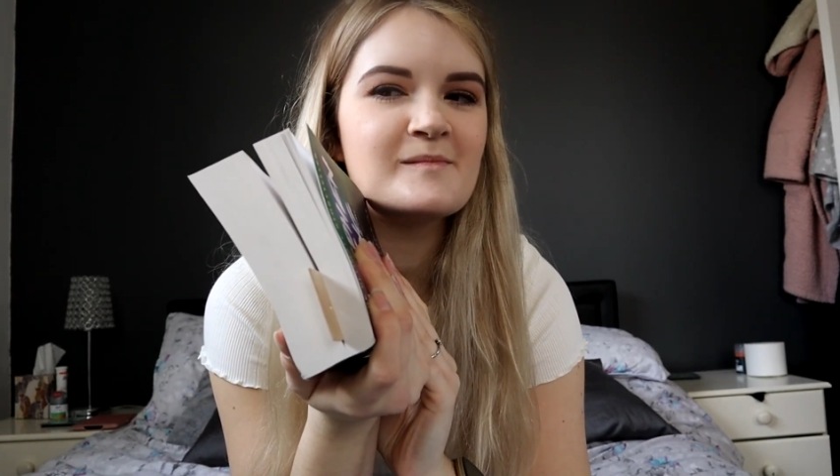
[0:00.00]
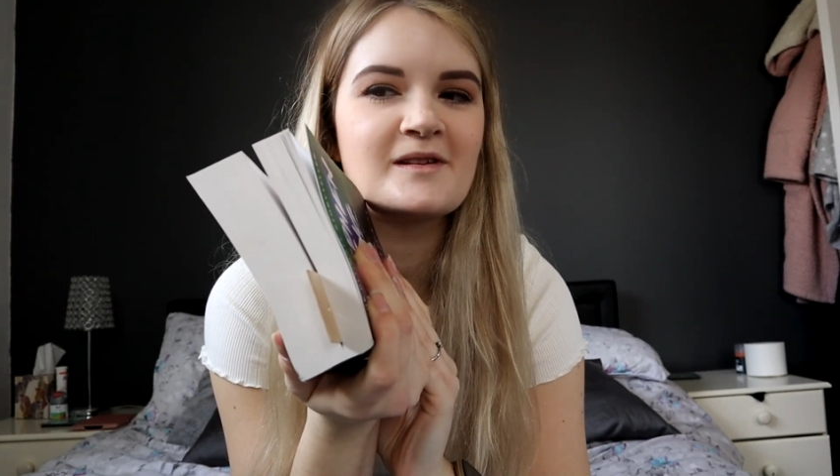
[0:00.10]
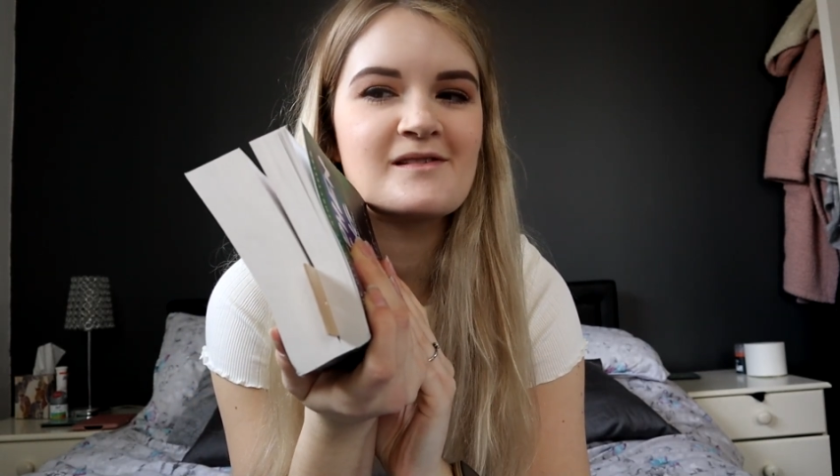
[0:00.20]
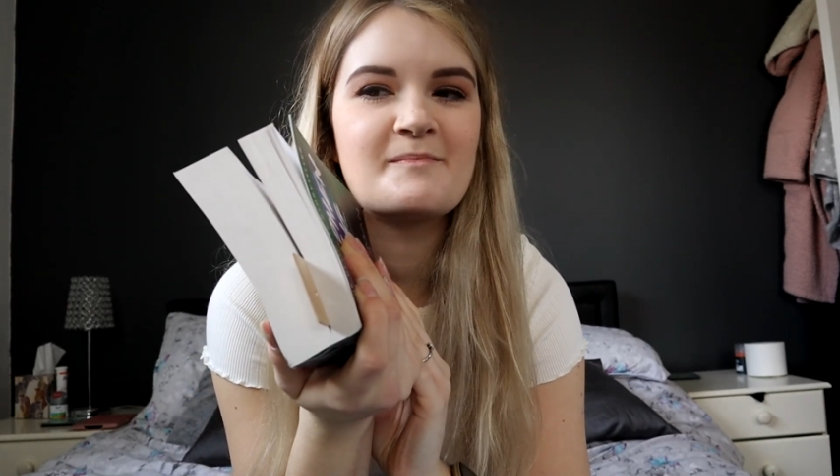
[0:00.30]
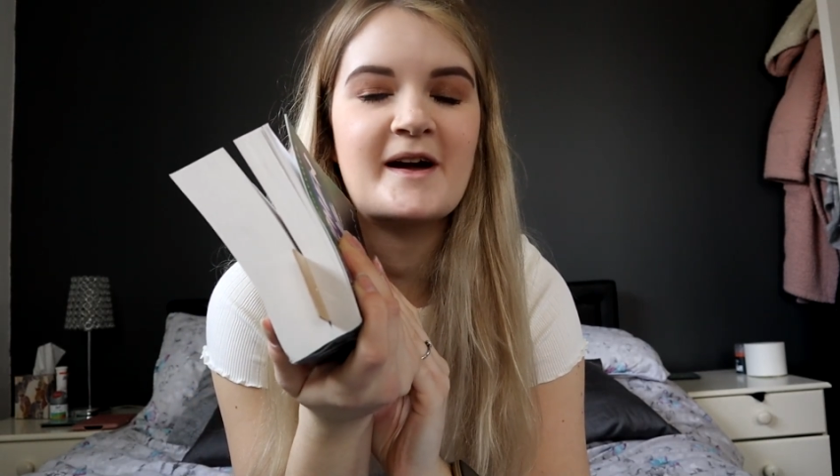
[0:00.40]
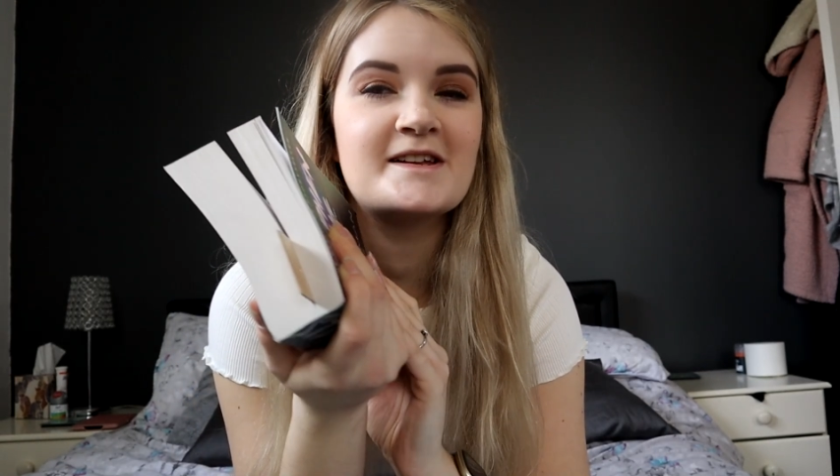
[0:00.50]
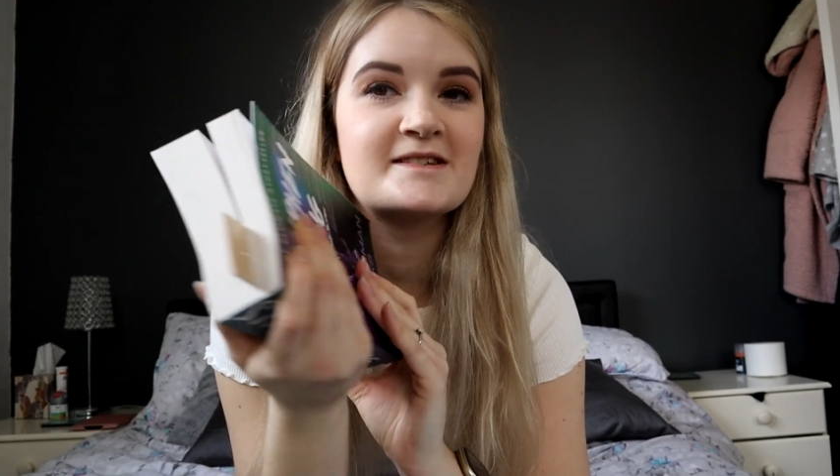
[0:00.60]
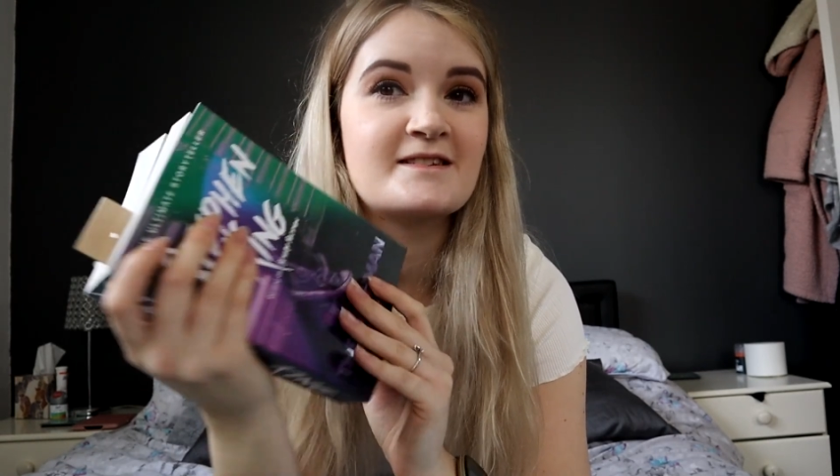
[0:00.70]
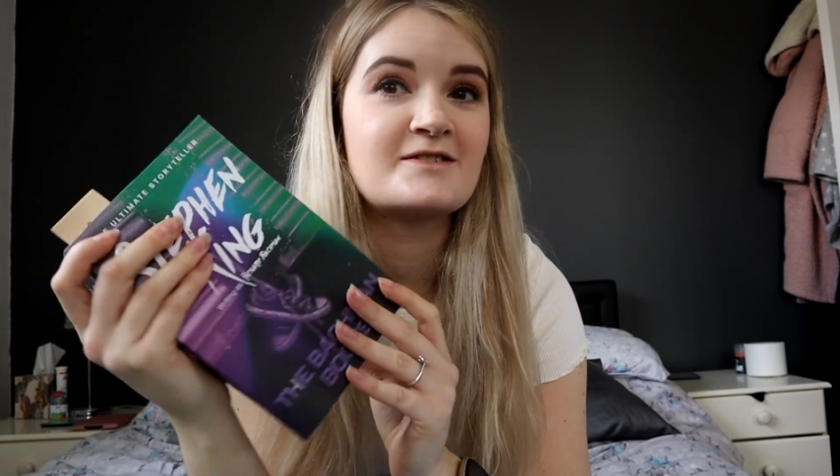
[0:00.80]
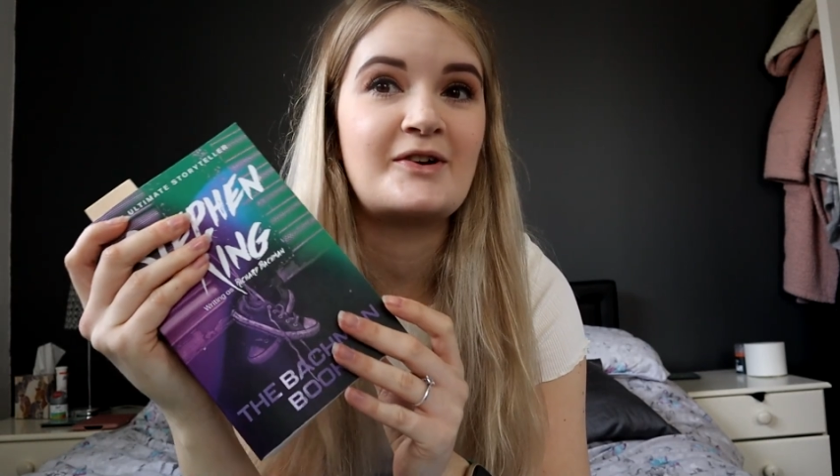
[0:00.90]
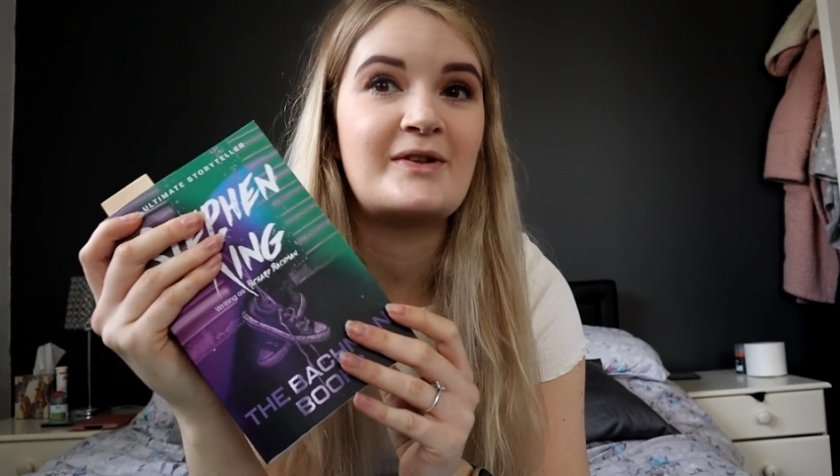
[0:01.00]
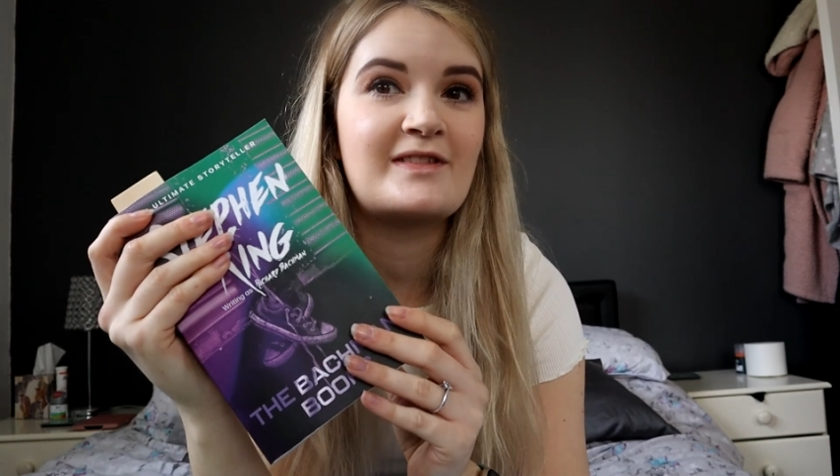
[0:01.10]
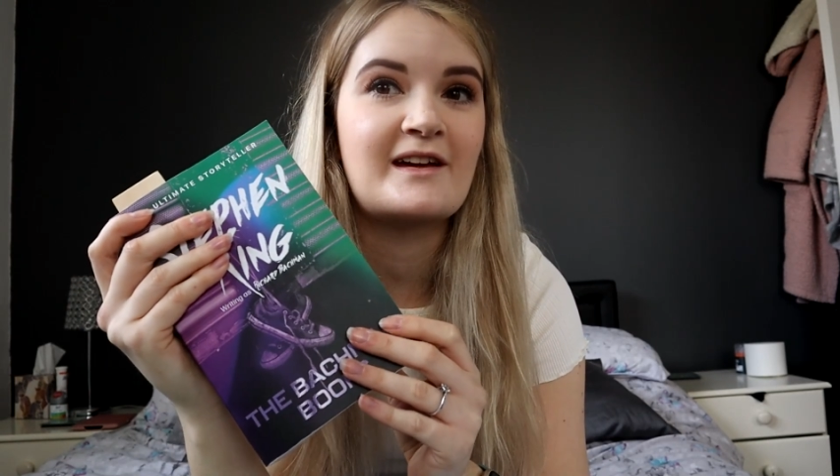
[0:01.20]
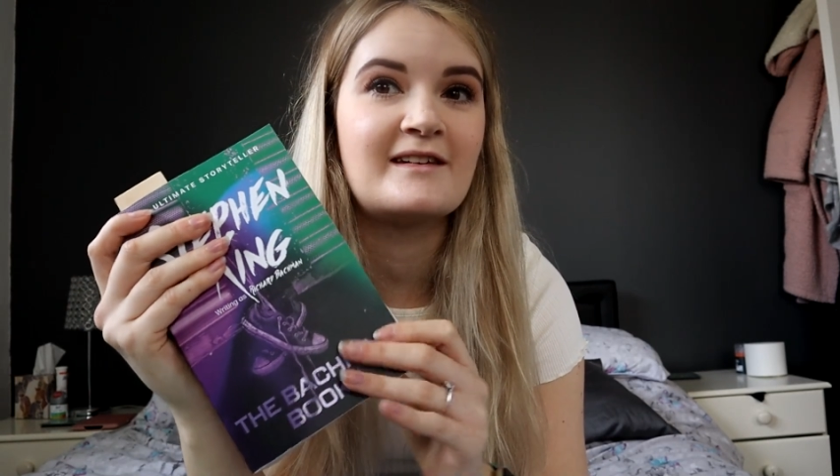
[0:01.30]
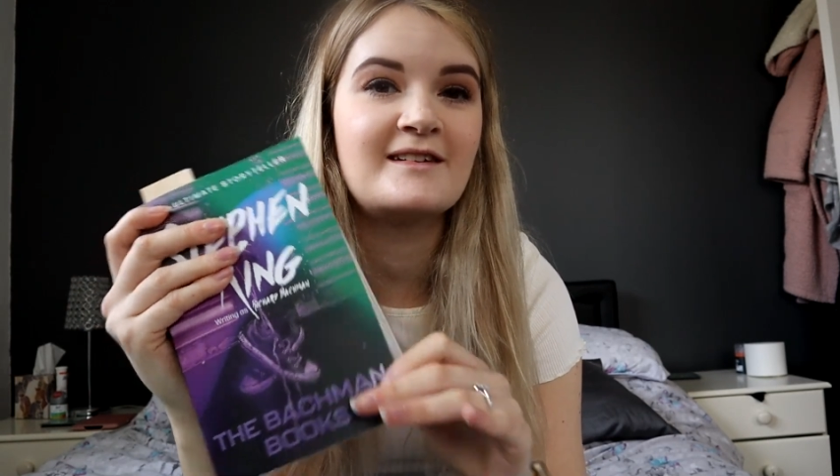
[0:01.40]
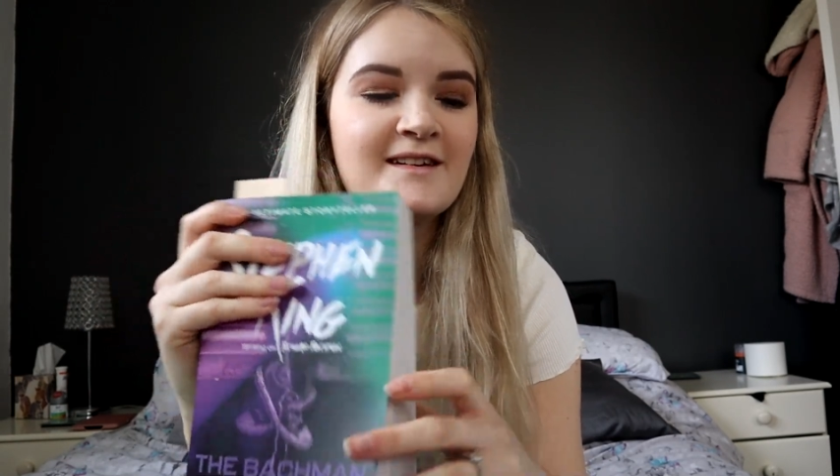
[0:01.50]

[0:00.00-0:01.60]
but the pages are so thin.